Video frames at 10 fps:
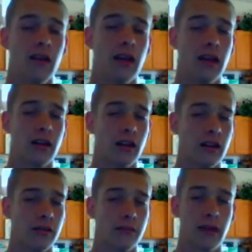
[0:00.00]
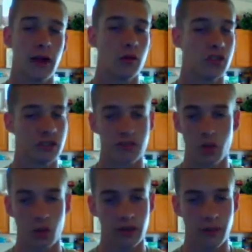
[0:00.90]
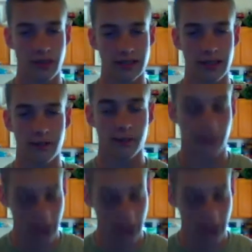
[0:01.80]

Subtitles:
and I would just totally mess up.